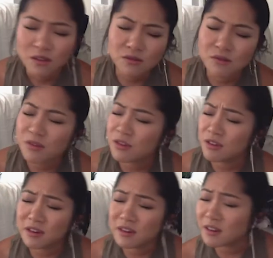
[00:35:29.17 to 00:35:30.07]

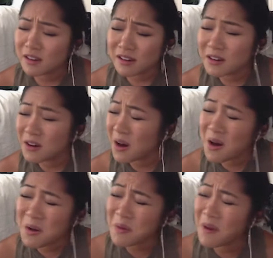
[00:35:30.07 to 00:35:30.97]
Nothing can
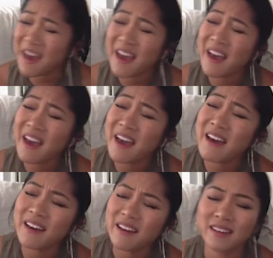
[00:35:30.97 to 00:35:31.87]
compare.